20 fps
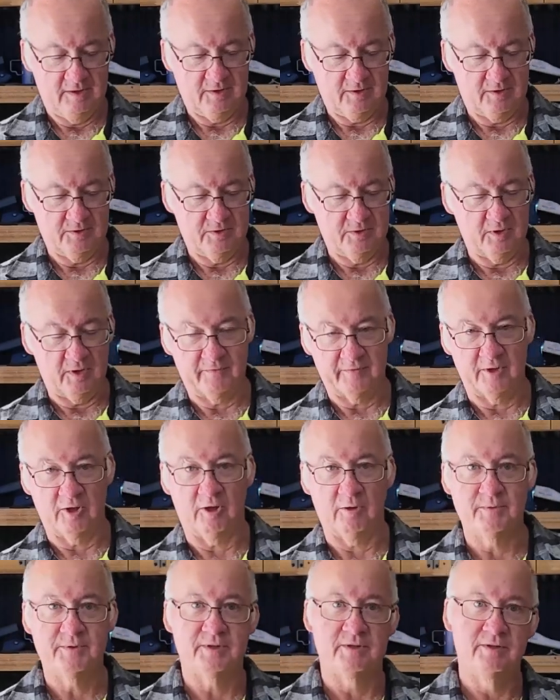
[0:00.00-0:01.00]
because you have the
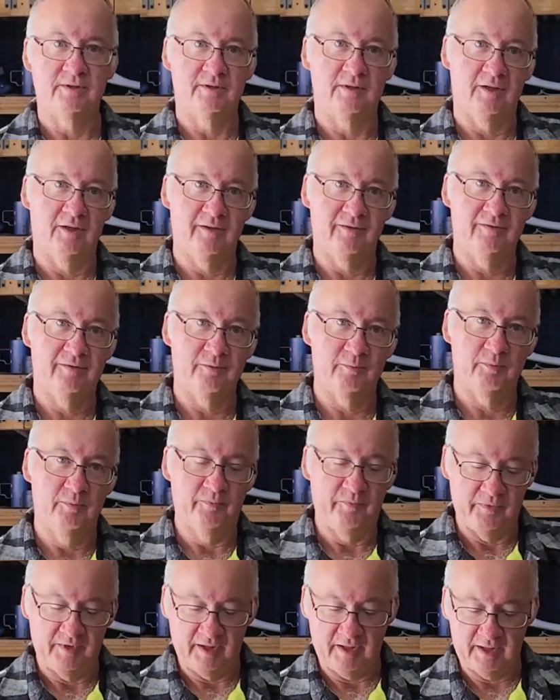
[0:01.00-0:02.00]
option of
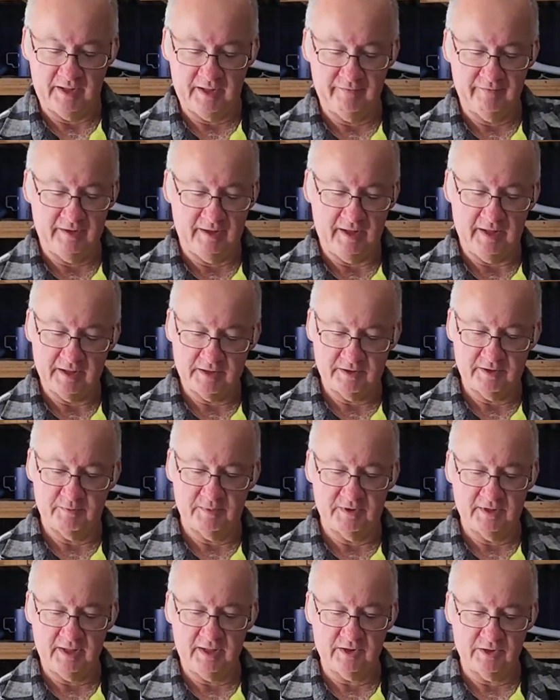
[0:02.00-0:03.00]
giving it extra
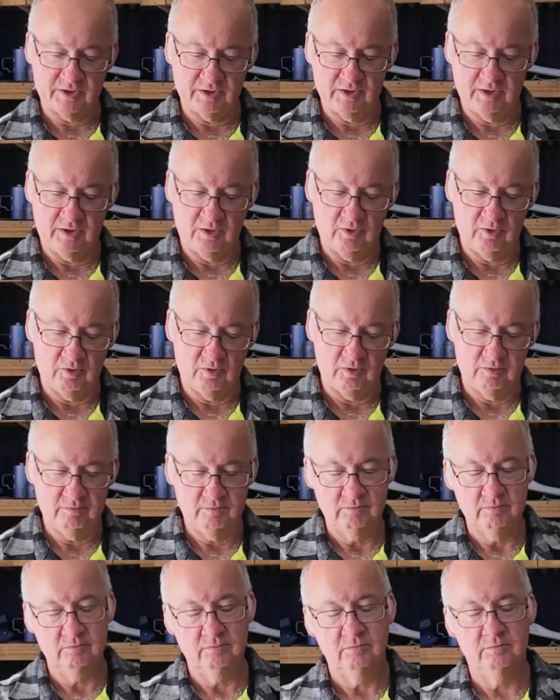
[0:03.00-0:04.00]
protection, or
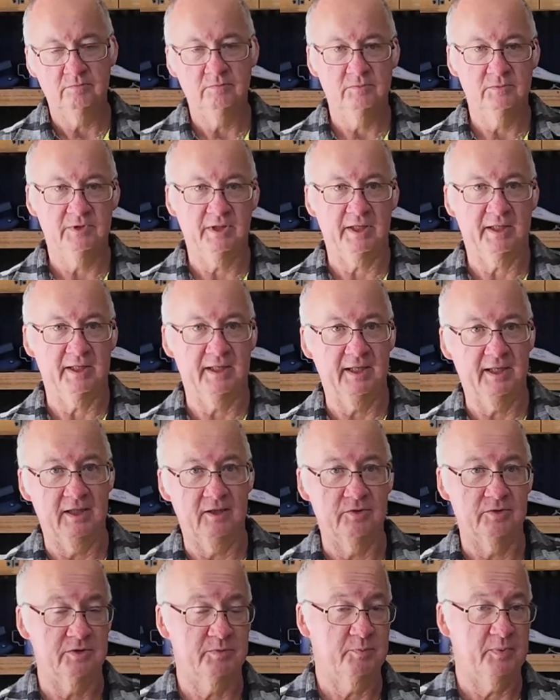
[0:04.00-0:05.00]
taking it out
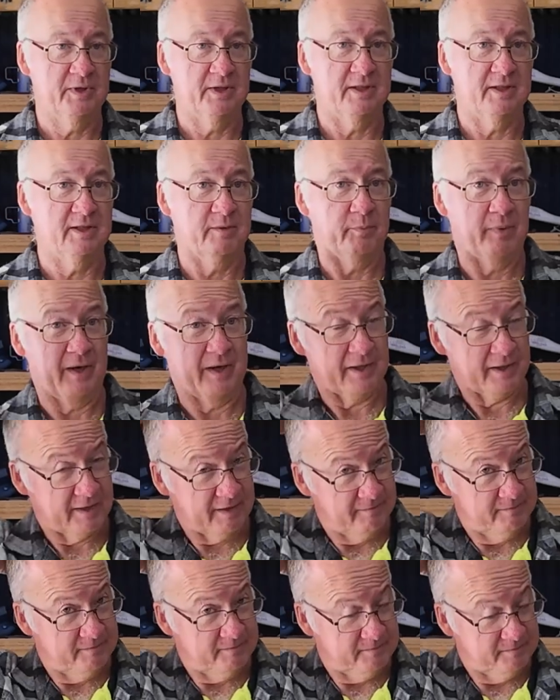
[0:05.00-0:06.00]
and just put it in your pack.